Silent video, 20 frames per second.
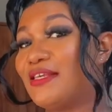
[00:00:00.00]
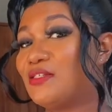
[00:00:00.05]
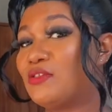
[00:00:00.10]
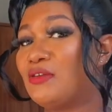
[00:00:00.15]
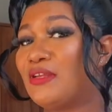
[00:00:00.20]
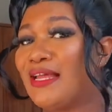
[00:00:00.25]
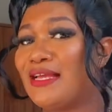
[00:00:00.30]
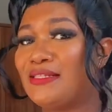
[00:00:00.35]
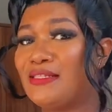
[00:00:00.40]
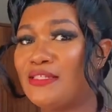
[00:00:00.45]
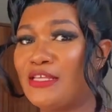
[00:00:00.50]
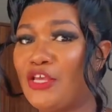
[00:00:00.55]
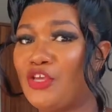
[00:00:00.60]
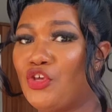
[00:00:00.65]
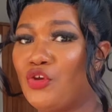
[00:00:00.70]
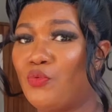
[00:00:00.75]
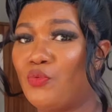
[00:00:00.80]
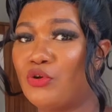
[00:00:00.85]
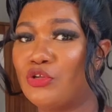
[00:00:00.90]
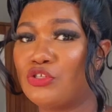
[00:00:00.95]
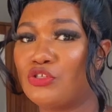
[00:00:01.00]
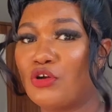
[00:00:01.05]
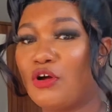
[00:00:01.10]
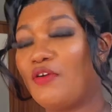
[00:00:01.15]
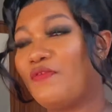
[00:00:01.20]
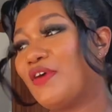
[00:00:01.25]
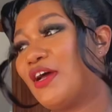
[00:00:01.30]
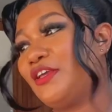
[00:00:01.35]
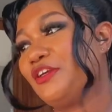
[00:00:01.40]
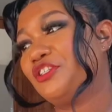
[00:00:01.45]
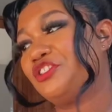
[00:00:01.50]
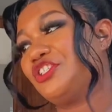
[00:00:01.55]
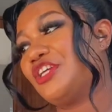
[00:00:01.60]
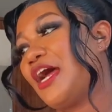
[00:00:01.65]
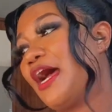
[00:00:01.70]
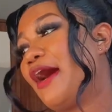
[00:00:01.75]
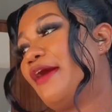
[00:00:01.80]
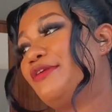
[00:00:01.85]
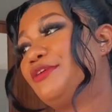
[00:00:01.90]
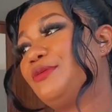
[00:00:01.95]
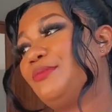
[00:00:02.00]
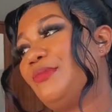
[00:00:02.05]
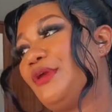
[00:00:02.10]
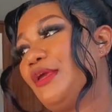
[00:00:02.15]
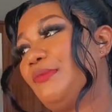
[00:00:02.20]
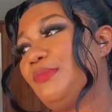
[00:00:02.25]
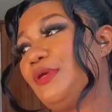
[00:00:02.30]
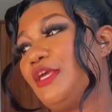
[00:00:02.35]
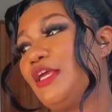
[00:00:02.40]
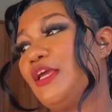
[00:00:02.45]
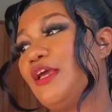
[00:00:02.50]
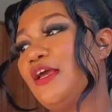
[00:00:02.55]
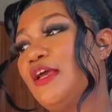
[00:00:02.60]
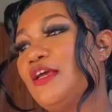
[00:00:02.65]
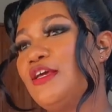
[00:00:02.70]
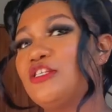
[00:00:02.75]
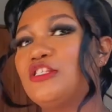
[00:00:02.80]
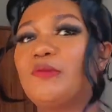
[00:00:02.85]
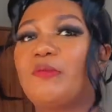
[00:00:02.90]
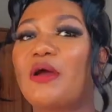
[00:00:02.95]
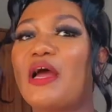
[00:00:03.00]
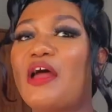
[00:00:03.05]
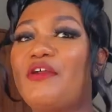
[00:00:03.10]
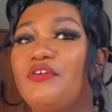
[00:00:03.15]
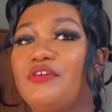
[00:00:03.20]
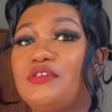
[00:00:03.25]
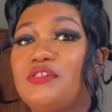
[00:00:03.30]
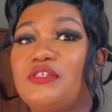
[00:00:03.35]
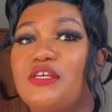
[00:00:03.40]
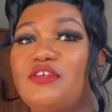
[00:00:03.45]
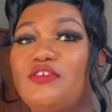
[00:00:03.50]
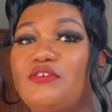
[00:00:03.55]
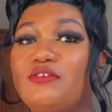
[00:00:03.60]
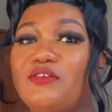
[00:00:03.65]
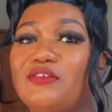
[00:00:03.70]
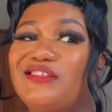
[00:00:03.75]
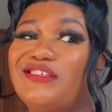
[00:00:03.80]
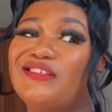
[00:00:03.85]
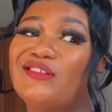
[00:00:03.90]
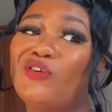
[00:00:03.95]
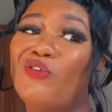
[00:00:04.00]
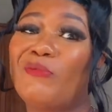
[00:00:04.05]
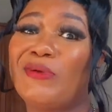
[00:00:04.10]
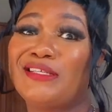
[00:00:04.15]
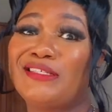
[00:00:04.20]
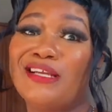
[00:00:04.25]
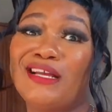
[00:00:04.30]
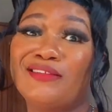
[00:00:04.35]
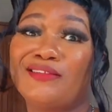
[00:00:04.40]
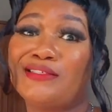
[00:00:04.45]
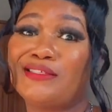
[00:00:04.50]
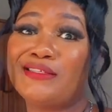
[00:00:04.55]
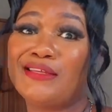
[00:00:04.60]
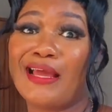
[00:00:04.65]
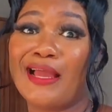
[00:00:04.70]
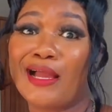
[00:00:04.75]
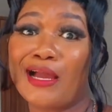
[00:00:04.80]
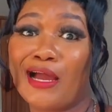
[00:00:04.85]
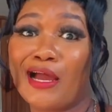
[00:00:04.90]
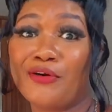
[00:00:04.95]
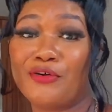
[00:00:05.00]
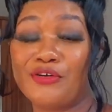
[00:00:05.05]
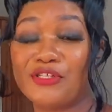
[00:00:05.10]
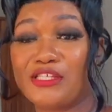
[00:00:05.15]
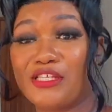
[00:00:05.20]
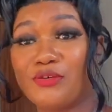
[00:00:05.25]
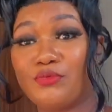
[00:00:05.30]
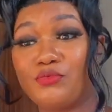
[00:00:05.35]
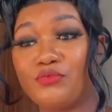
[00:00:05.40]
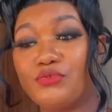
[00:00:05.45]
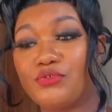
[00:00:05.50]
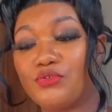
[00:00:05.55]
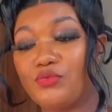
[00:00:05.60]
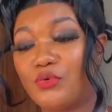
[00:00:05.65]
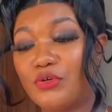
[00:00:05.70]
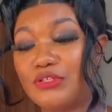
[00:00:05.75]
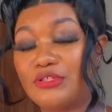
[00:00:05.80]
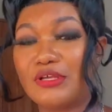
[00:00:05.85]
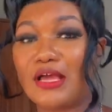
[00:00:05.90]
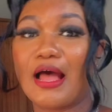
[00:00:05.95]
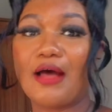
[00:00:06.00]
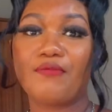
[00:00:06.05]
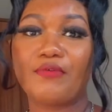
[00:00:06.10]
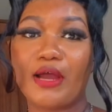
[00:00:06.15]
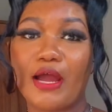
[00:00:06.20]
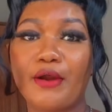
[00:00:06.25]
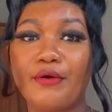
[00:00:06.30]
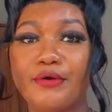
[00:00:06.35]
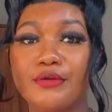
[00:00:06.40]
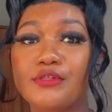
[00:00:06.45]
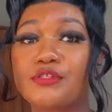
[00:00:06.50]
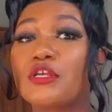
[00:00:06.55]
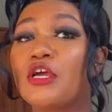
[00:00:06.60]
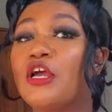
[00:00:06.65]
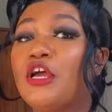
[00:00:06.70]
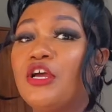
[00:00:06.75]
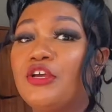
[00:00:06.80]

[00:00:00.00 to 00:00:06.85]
So let's say you want to offer your child maybe some carrots and you notice, oh, my child doesn't like carrots, he won't want to have carrots.